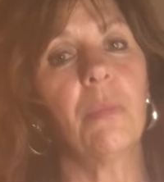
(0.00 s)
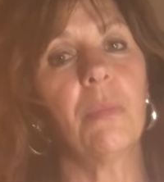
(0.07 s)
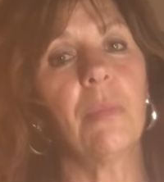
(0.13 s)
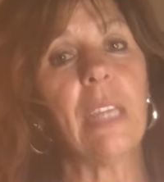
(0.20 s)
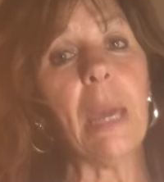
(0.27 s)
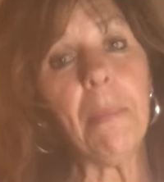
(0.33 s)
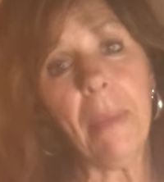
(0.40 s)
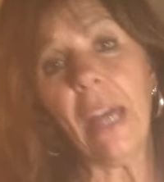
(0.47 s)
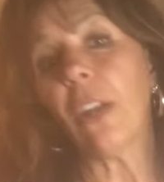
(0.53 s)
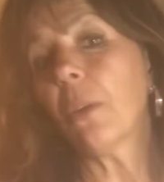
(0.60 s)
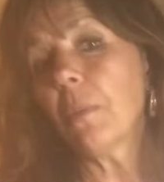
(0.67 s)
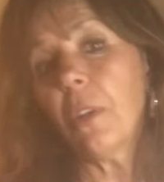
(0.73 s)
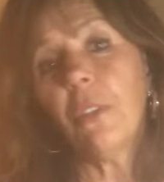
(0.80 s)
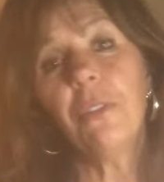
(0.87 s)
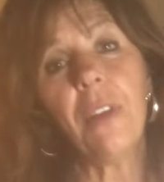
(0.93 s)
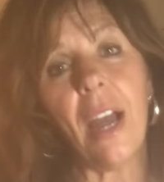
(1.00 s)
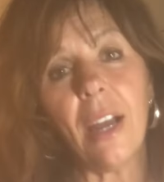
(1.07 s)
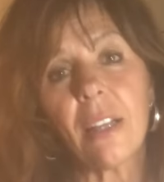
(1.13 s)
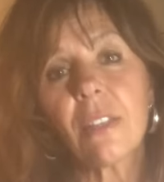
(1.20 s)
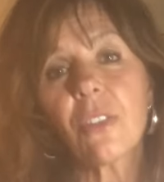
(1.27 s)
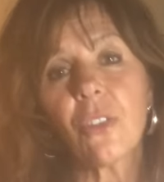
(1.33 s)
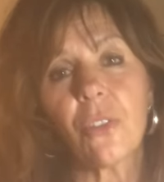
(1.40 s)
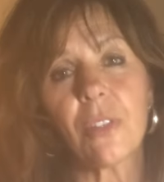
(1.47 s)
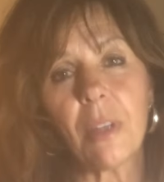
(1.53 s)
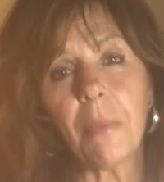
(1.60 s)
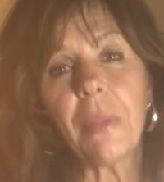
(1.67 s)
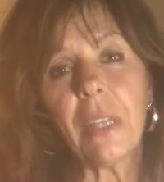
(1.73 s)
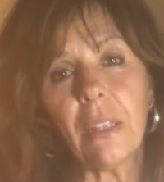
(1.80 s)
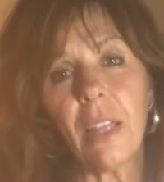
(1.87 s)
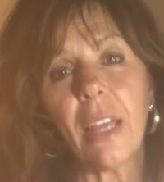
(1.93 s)
get better real fast or
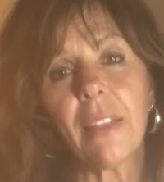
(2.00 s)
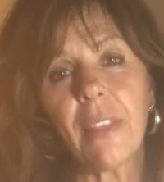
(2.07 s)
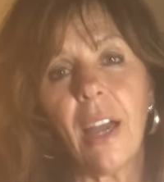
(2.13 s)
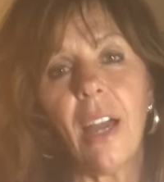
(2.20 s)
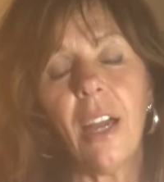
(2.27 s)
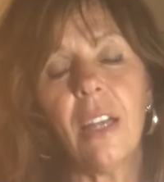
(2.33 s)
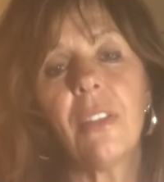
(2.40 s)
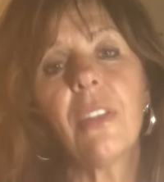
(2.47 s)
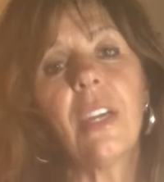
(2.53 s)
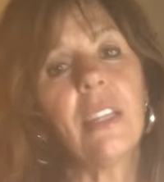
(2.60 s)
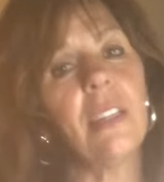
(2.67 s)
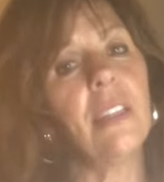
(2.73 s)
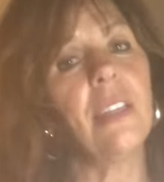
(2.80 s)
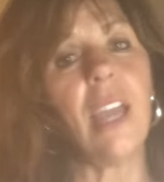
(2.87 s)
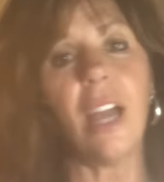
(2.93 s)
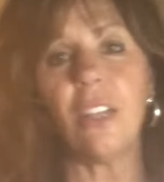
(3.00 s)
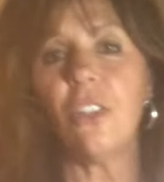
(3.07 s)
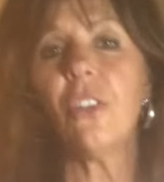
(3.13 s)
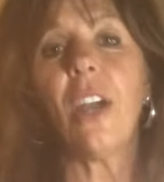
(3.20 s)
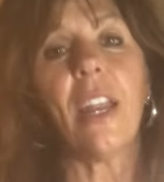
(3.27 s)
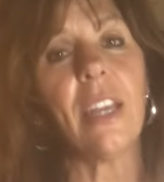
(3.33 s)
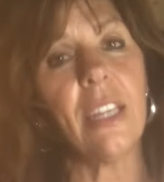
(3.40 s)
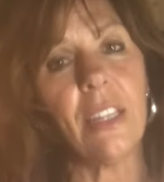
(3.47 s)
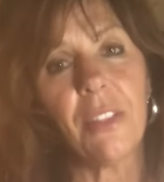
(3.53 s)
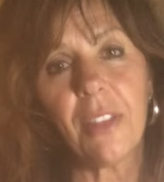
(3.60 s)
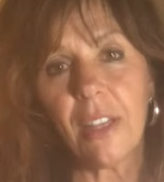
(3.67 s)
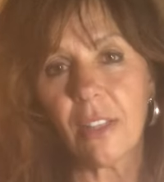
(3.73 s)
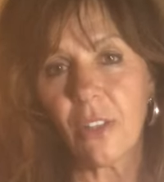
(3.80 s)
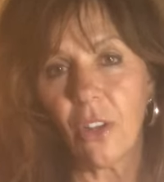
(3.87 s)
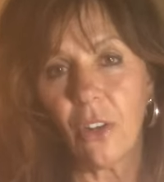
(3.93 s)
something like that, then yeah, you got to hit
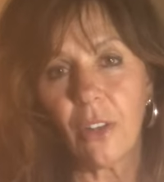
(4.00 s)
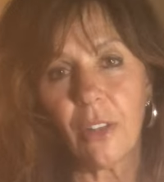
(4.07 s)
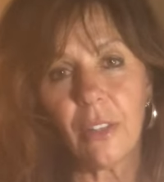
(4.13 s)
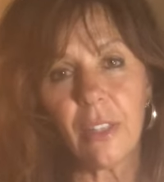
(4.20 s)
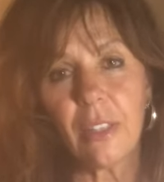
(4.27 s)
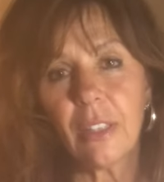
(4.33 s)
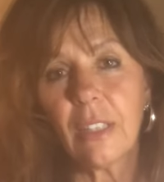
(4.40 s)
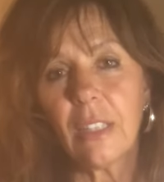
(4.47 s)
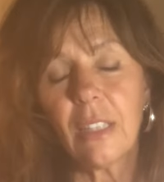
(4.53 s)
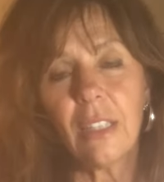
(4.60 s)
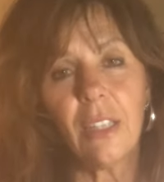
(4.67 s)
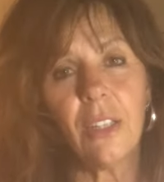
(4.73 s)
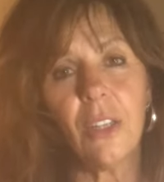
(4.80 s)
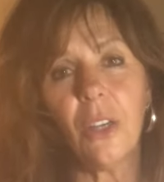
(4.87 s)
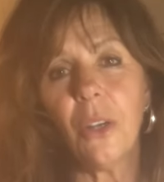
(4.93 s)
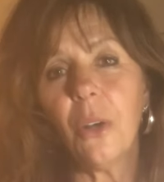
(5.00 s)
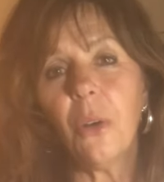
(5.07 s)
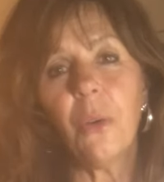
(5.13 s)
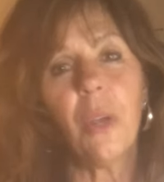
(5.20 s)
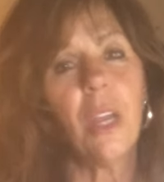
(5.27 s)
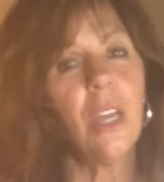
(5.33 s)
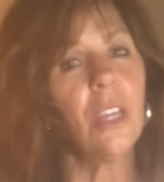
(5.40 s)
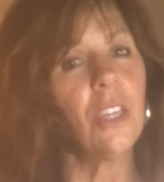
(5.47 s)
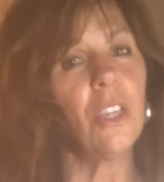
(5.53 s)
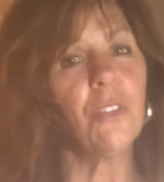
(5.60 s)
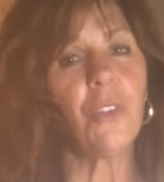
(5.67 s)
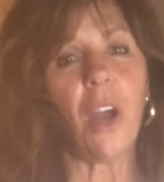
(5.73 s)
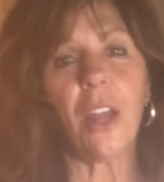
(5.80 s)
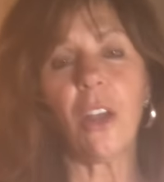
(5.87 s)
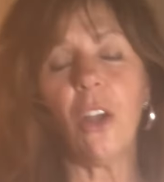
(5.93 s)
things hard. You know, you've
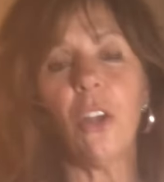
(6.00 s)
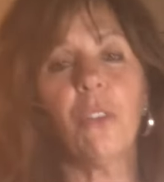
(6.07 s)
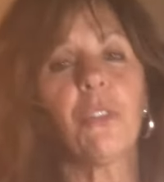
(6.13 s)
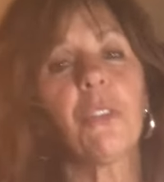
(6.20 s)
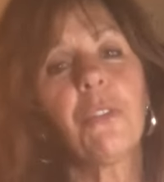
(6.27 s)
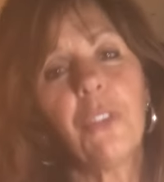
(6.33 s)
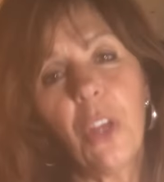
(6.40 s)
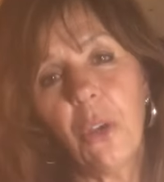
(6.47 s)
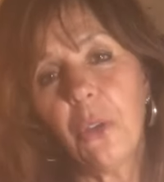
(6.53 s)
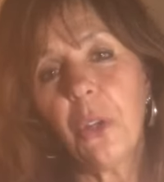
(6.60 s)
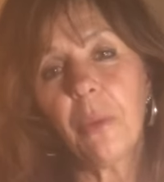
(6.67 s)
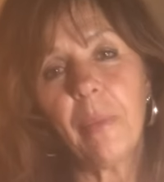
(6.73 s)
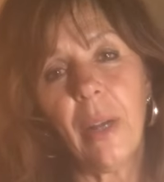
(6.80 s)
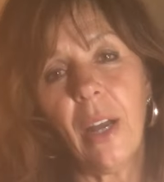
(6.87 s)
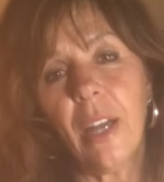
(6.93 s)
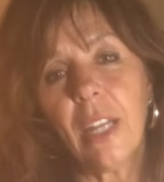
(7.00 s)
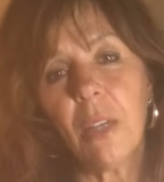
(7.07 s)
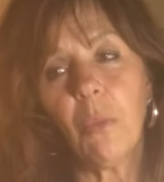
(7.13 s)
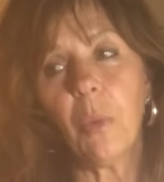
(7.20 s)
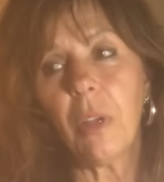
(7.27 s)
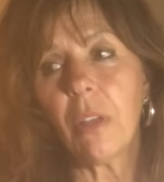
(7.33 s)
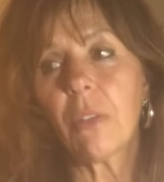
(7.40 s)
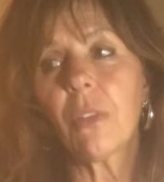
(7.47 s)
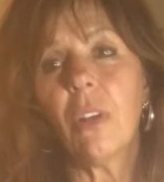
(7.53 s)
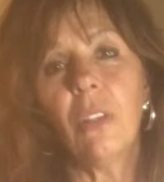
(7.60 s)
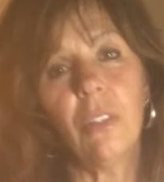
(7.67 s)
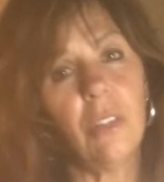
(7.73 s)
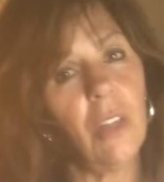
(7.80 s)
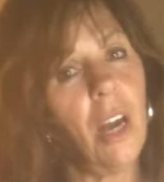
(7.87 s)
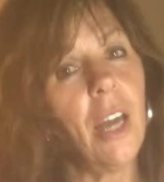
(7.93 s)
got to overflow your body with a
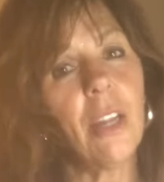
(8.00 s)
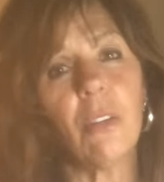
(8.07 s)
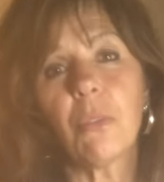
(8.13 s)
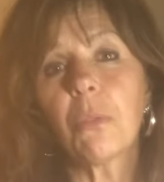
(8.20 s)
lot of